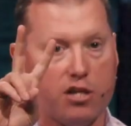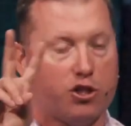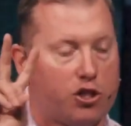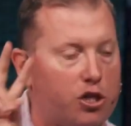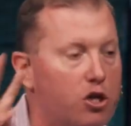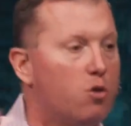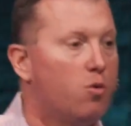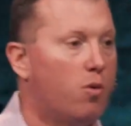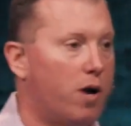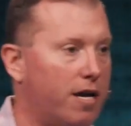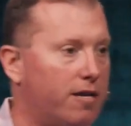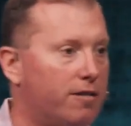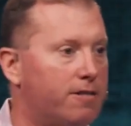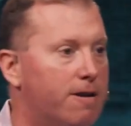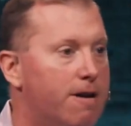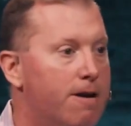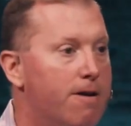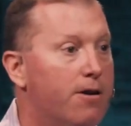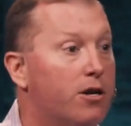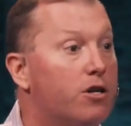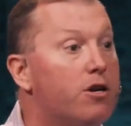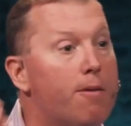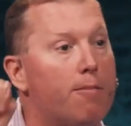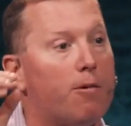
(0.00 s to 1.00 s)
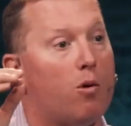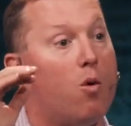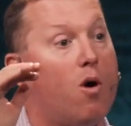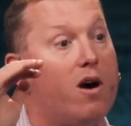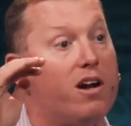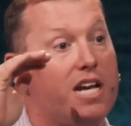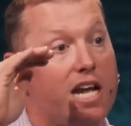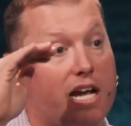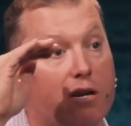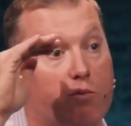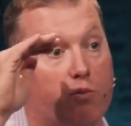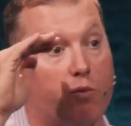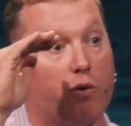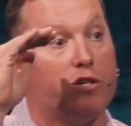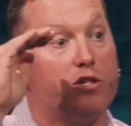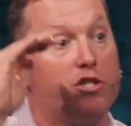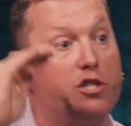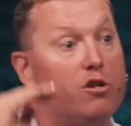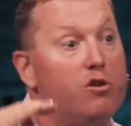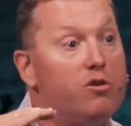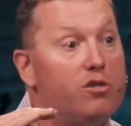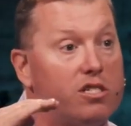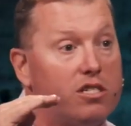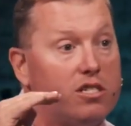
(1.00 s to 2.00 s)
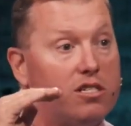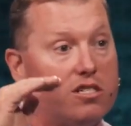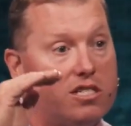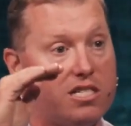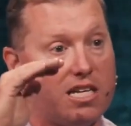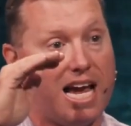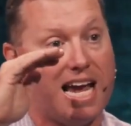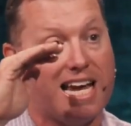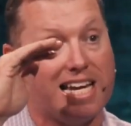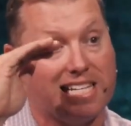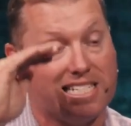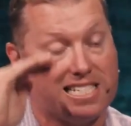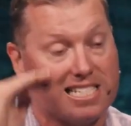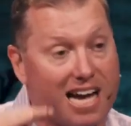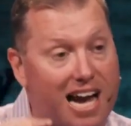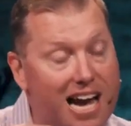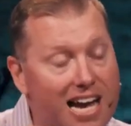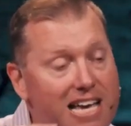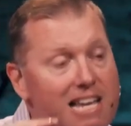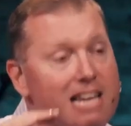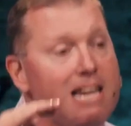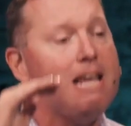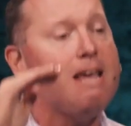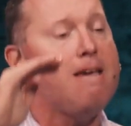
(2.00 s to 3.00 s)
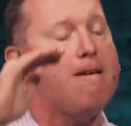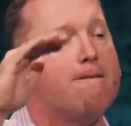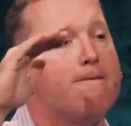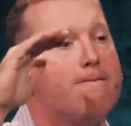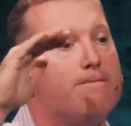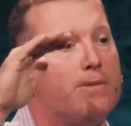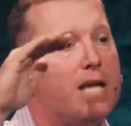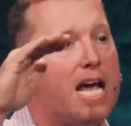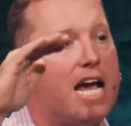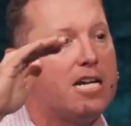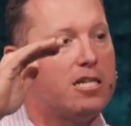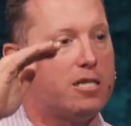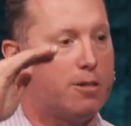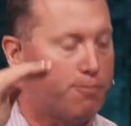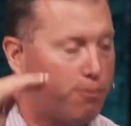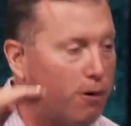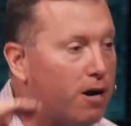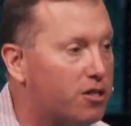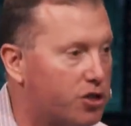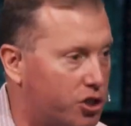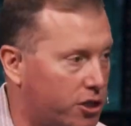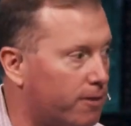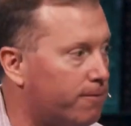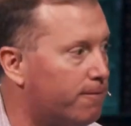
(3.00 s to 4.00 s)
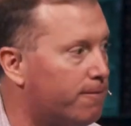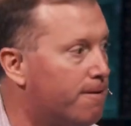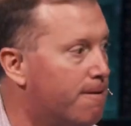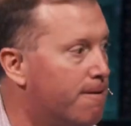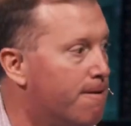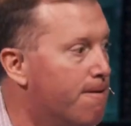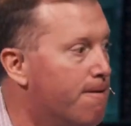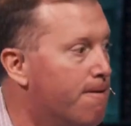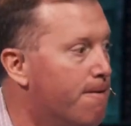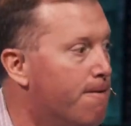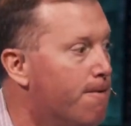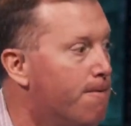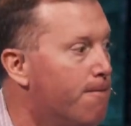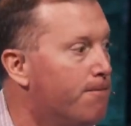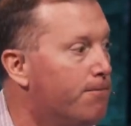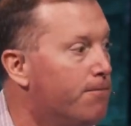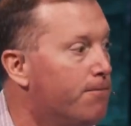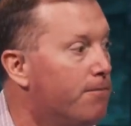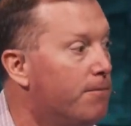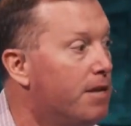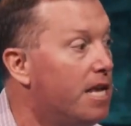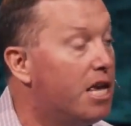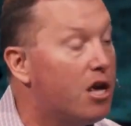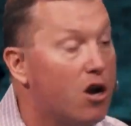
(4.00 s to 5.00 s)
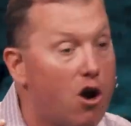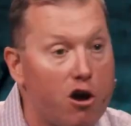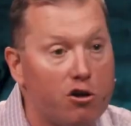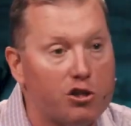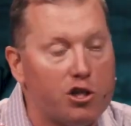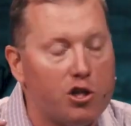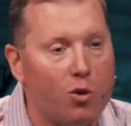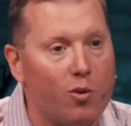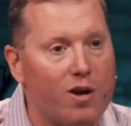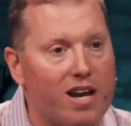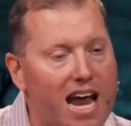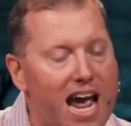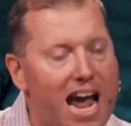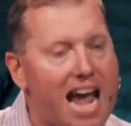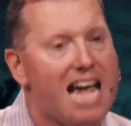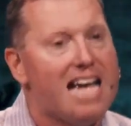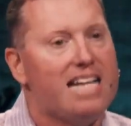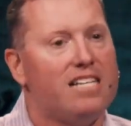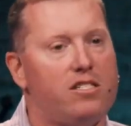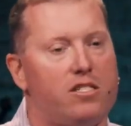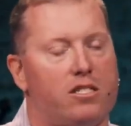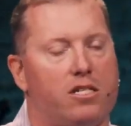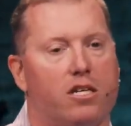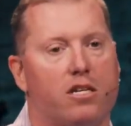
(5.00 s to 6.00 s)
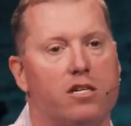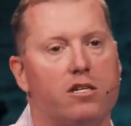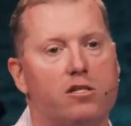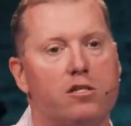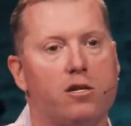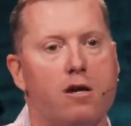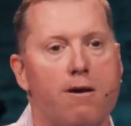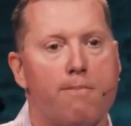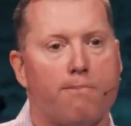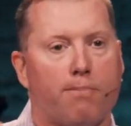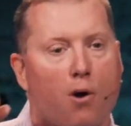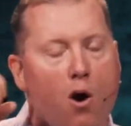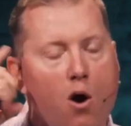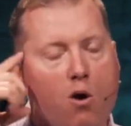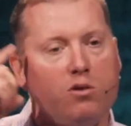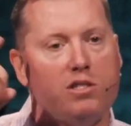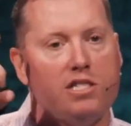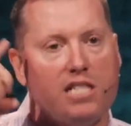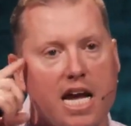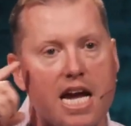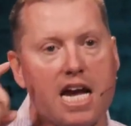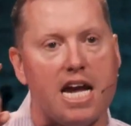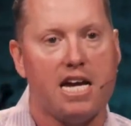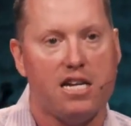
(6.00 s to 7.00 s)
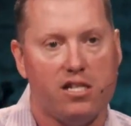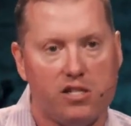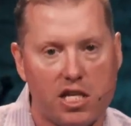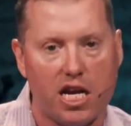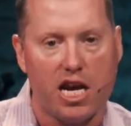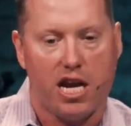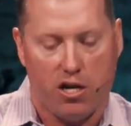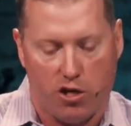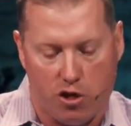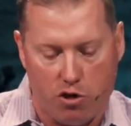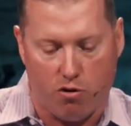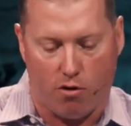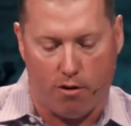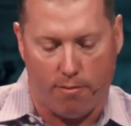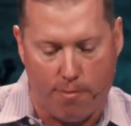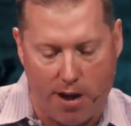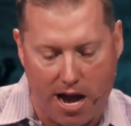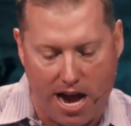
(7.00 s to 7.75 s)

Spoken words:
in two ways. Number one, it reduces anxiety and depression. It also enhances proteins in your